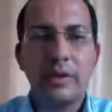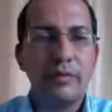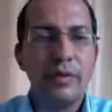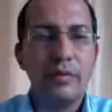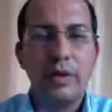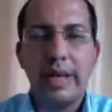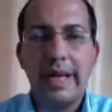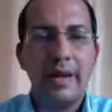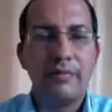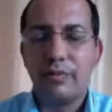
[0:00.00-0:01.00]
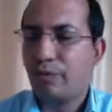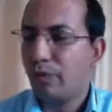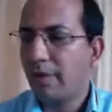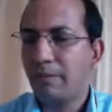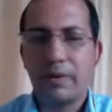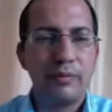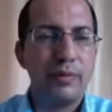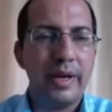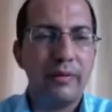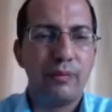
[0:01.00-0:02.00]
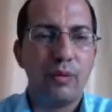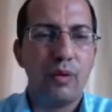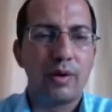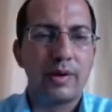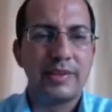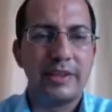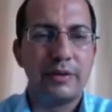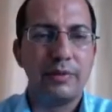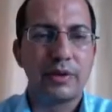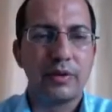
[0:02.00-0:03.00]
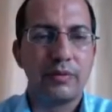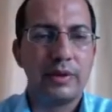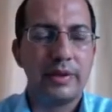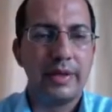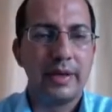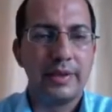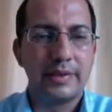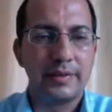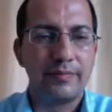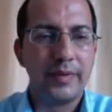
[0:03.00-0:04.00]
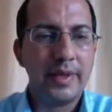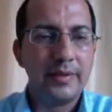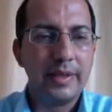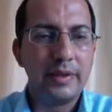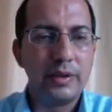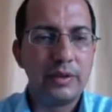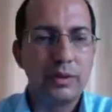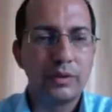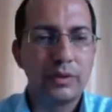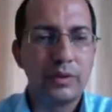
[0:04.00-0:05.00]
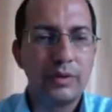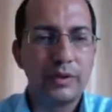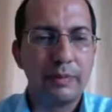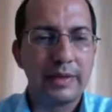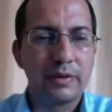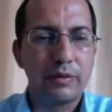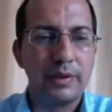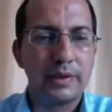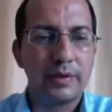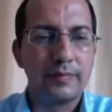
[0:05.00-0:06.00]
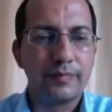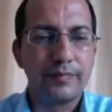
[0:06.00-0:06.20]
we would have, for example, if you have 4 centimeter of the retardation, then the resolution of the spectrometer,